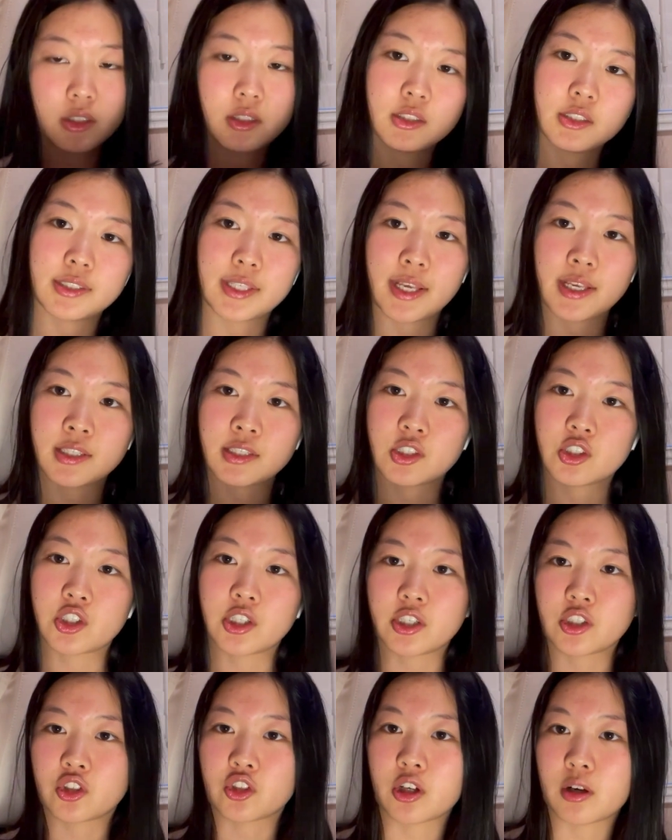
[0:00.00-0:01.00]
says she
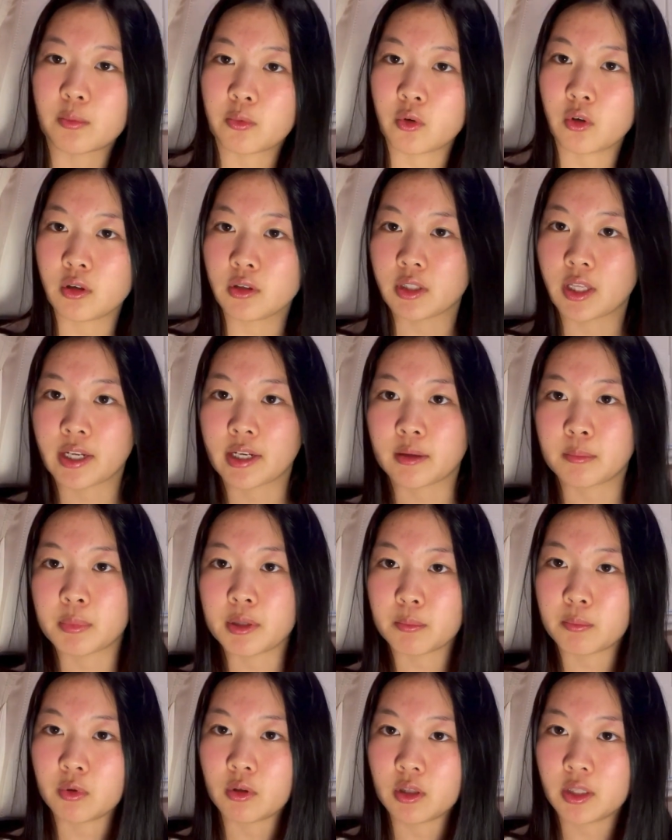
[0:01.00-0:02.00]
has trouble letting
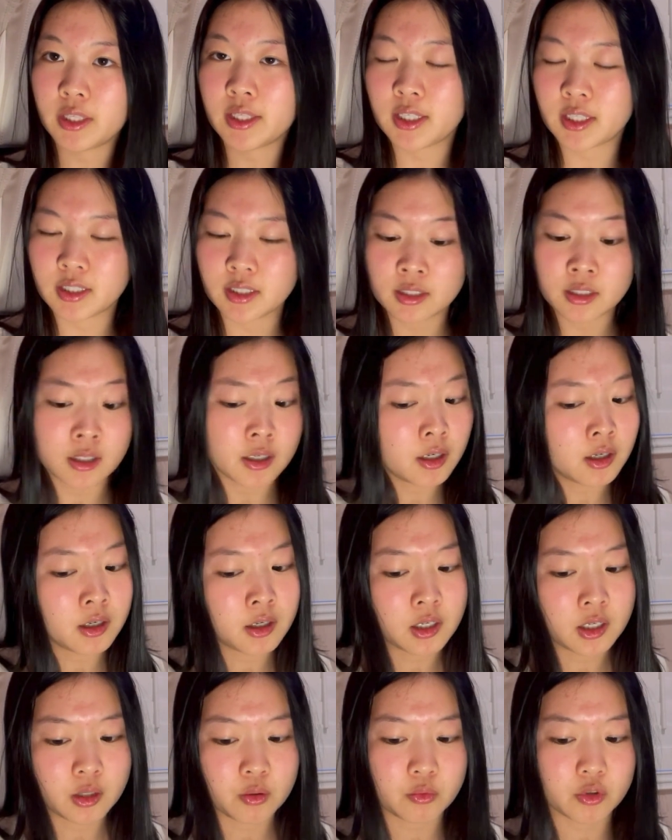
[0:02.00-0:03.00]
people in,
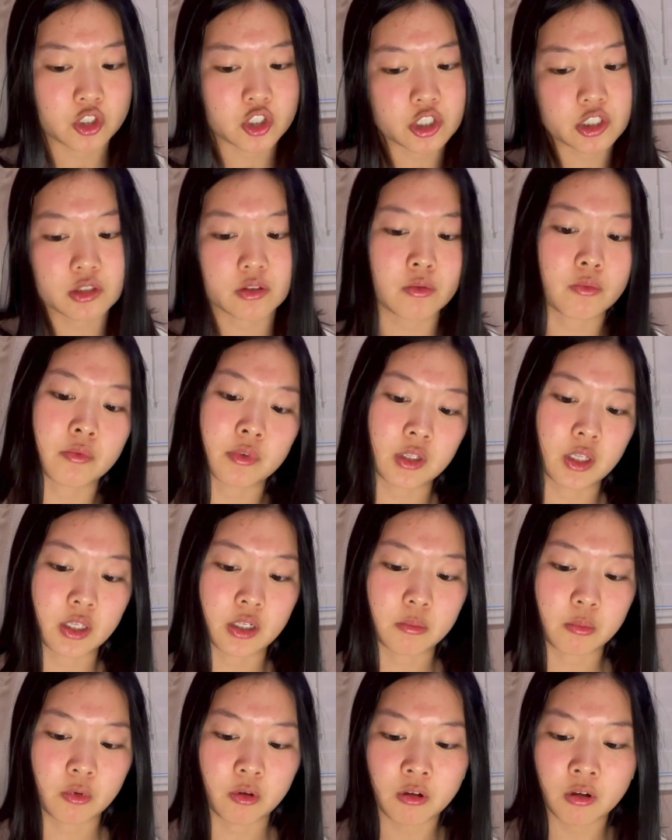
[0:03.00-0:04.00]
which is
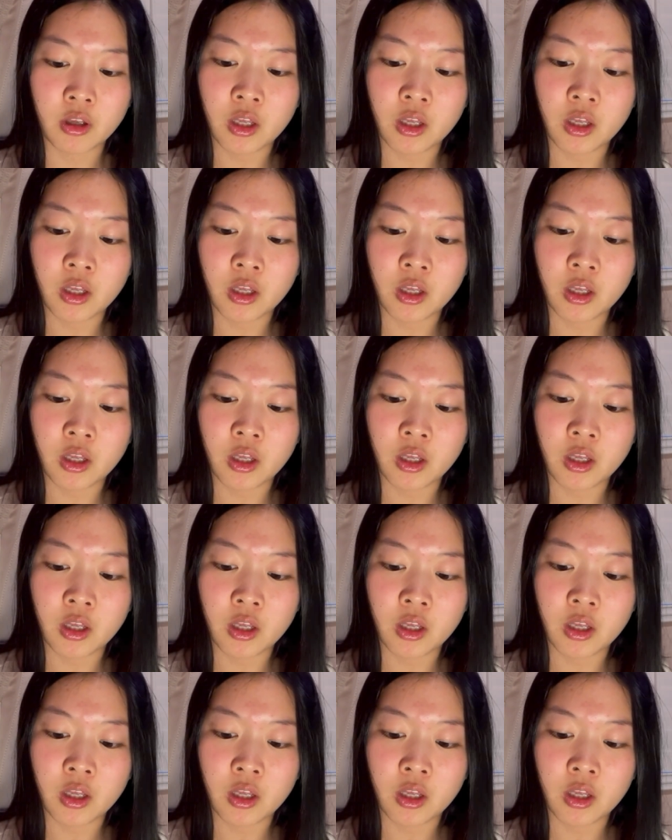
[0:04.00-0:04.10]
relatable.